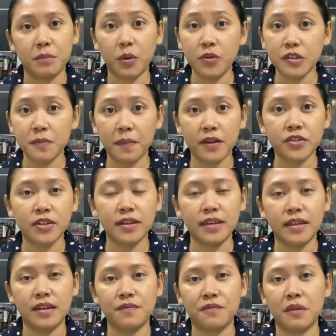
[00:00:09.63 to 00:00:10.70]
Most
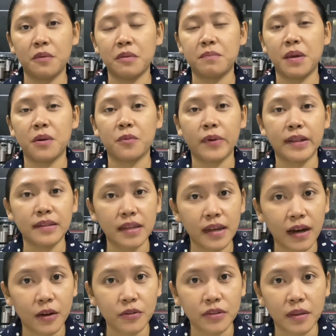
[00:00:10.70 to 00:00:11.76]
especially if you would be
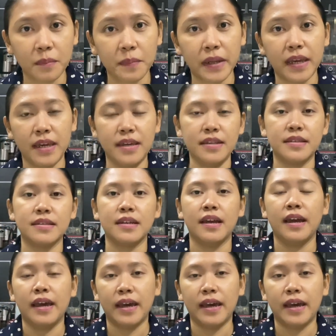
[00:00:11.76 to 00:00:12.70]
renting out the place